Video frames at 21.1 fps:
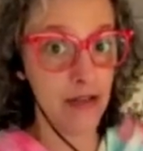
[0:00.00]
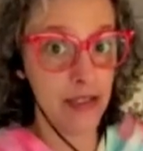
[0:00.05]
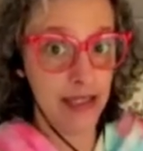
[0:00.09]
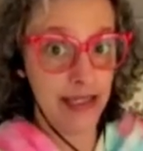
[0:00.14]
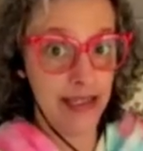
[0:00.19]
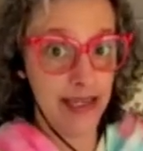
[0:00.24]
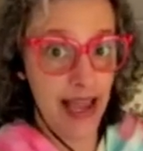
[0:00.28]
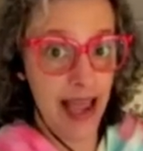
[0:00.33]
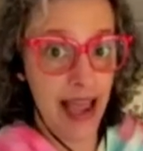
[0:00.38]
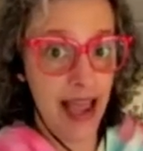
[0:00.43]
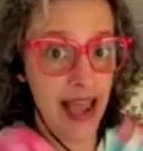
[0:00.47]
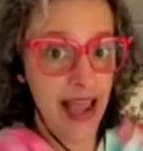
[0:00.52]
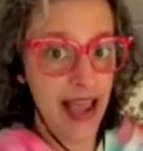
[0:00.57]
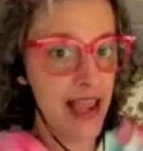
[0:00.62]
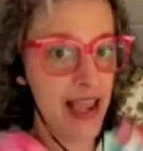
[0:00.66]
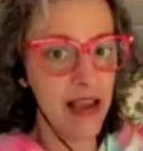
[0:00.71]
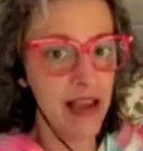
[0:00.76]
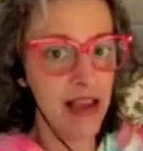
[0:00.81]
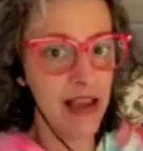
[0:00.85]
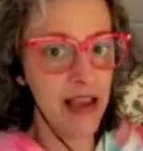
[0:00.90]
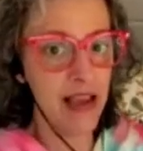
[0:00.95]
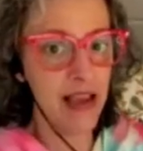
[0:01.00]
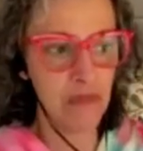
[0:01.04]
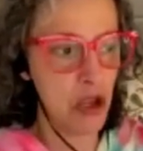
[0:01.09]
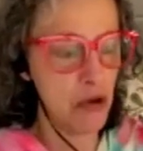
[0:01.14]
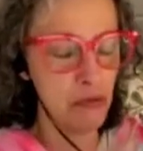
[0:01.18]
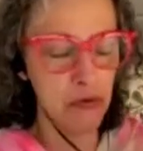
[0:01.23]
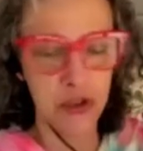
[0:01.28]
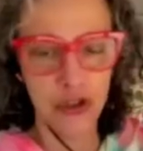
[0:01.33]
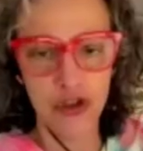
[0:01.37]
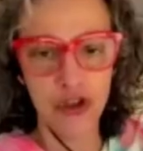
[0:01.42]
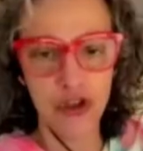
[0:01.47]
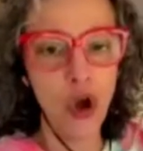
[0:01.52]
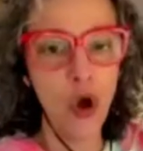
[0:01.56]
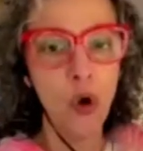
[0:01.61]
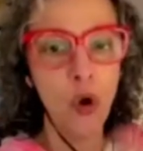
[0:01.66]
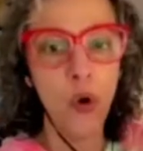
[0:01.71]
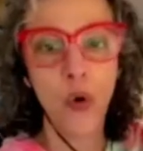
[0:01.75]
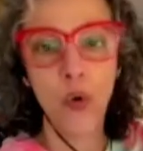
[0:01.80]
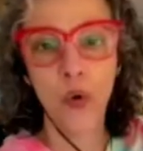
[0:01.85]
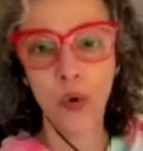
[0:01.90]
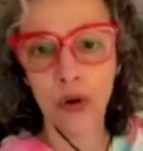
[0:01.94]
today, it was
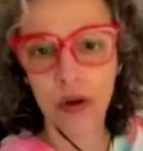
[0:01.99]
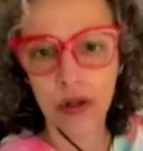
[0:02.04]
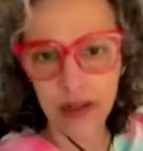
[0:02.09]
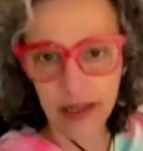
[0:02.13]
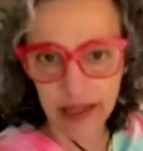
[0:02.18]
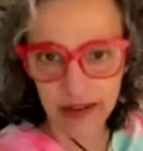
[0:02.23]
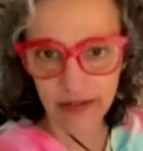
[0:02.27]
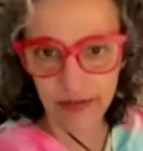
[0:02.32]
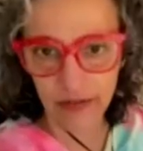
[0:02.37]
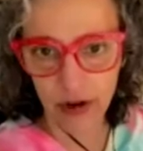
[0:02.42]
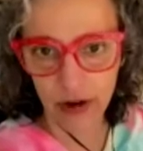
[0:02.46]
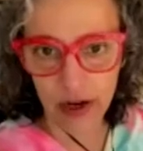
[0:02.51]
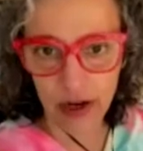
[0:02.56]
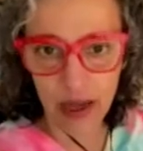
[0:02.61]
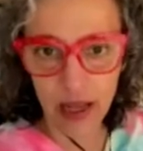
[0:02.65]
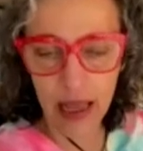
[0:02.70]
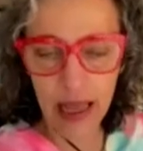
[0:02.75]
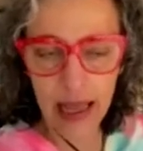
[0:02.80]
totally different.